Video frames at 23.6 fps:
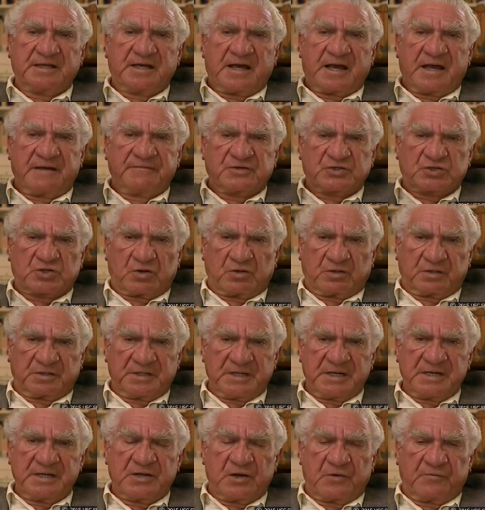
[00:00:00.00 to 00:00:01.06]
I was called
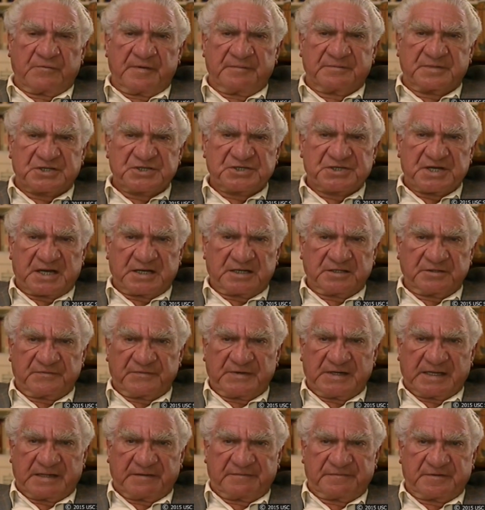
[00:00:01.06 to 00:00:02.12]
in. November the 2nd, we
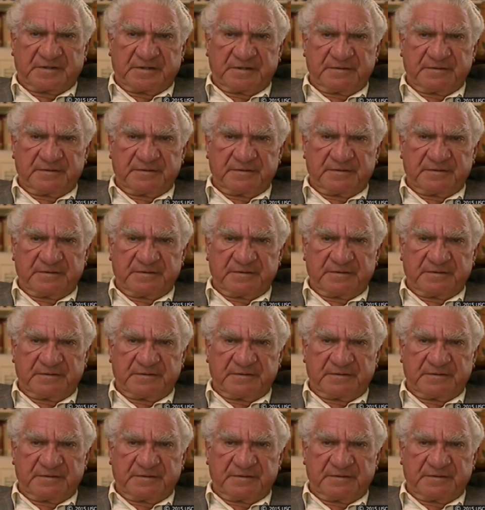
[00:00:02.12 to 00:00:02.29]
left.